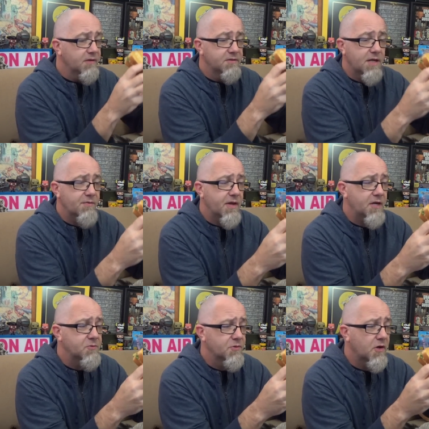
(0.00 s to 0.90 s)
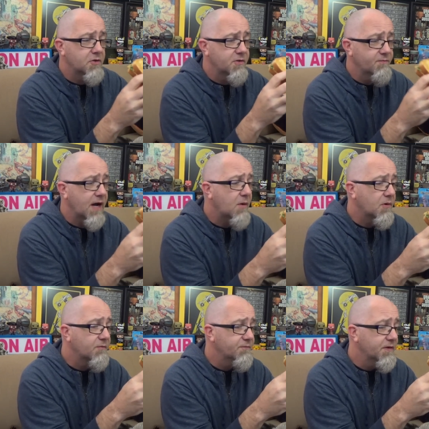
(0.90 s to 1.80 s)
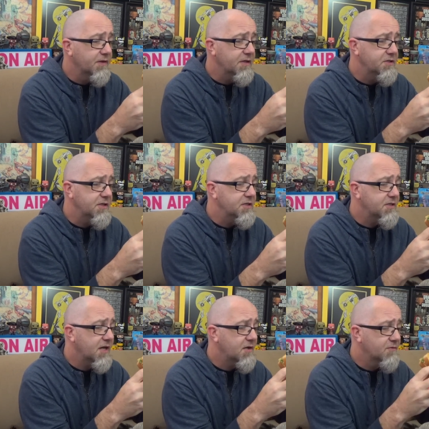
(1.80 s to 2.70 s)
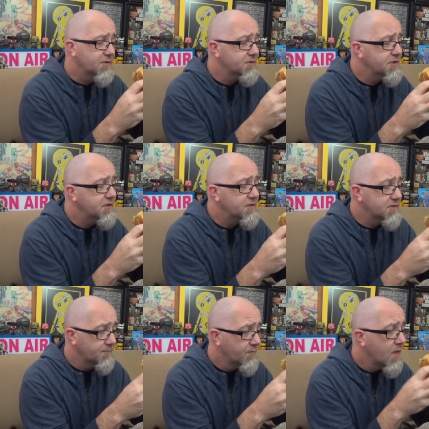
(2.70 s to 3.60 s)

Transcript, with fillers: Down the hatch with our Devour Philly Cheesesteak Grilled Cheese.